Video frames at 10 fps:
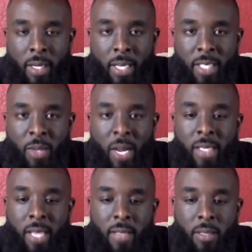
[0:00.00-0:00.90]
it's
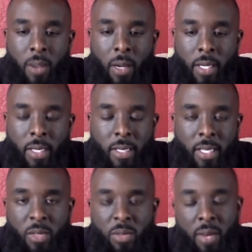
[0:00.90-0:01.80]
crazy. I started this, and
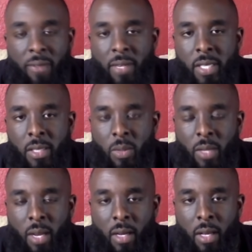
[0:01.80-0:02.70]
this was my vision
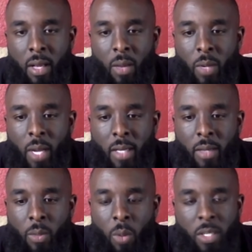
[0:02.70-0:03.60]
when I
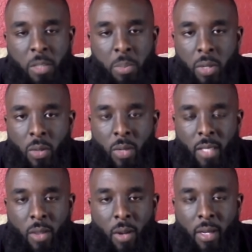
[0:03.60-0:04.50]
wrote this book, when I
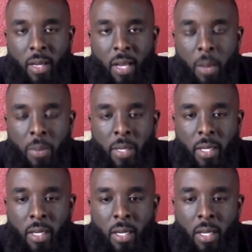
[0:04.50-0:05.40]
started the company
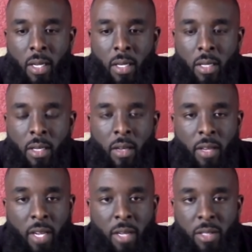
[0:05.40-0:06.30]

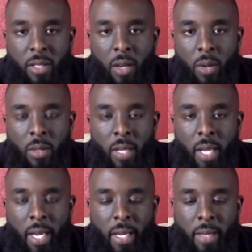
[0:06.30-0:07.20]
years ago,
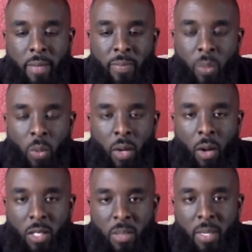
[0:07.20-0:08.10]
and we're
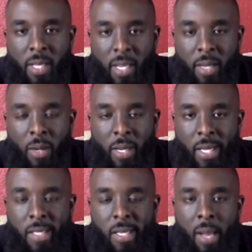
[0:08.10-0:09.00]
ultimately going to
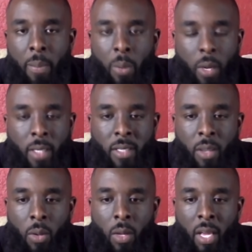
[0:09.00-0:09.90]
get to that point.
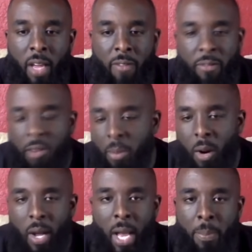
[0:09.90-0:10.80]
So if
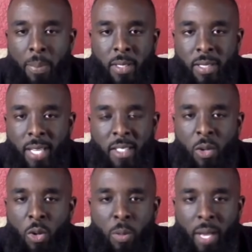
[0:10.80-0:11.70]
football happens, that's
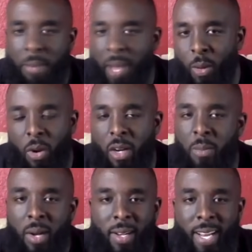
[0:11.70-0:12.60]
cool, but I'm not worried
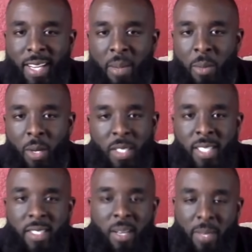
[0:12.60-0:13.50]
about that anymore. It's
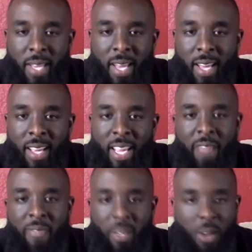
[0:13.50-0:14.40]
just something that
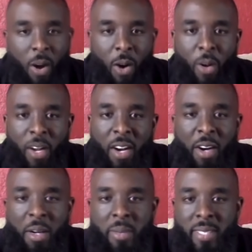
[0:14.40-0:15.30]
if the call
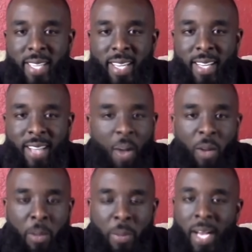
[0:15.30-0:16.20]
comes, then I
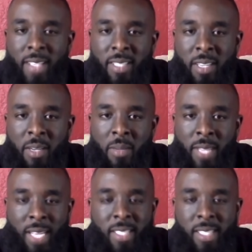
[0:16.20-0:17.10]
wouldn't pass it up.
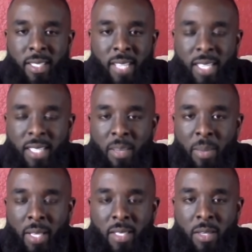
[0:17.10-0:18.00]
That's just a
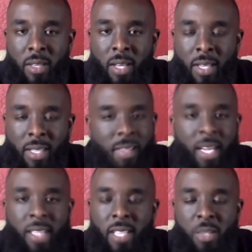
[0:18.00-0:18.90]
testament to the
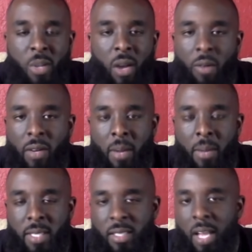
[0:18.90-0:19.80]
things that you can overcome in
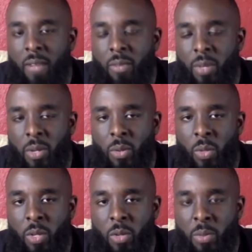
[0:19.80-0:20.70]
this life when
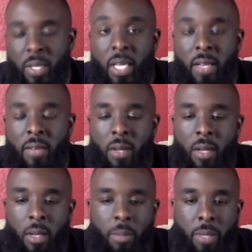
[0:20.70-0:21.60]
you believe.
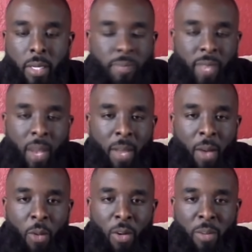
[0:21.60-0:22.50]
But I'm not
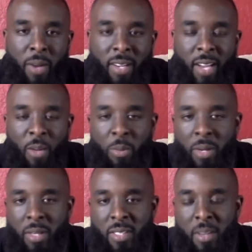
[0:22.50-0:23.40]
worried about that. We're
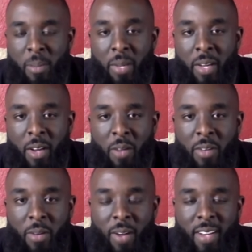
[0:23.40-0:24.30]
building something big over
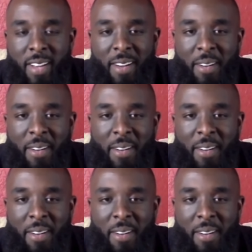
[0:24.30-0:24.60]
here right now.